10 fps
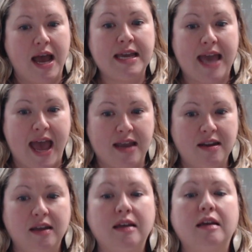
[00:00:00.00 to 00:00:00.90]

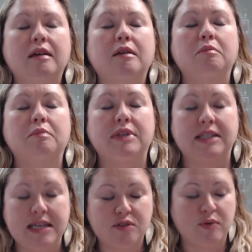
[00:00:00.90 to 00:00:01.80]
Again,
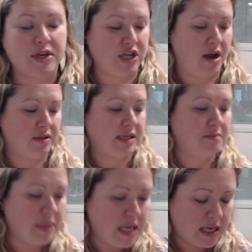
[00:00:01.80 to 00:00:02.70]
please reach out to
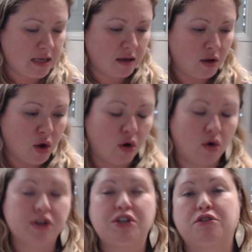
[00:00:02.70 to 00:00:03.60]
me
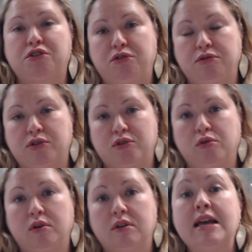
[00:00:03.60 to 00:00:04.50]
or to your student
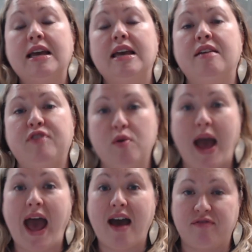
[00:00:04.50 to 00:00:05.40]
school if you
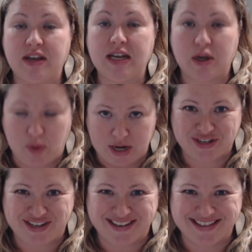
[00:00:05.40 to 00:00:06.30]
have any
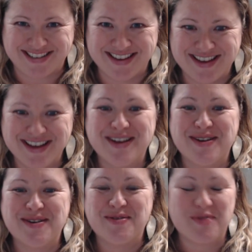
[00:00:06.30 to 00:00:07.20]
questions.
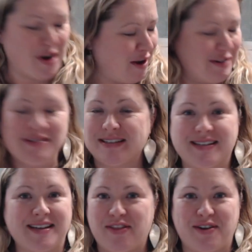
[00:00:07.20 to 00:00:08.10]
We're all in this
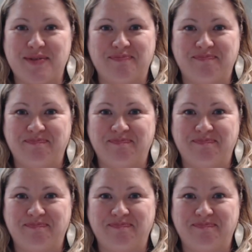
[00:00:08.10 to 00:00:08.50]
together.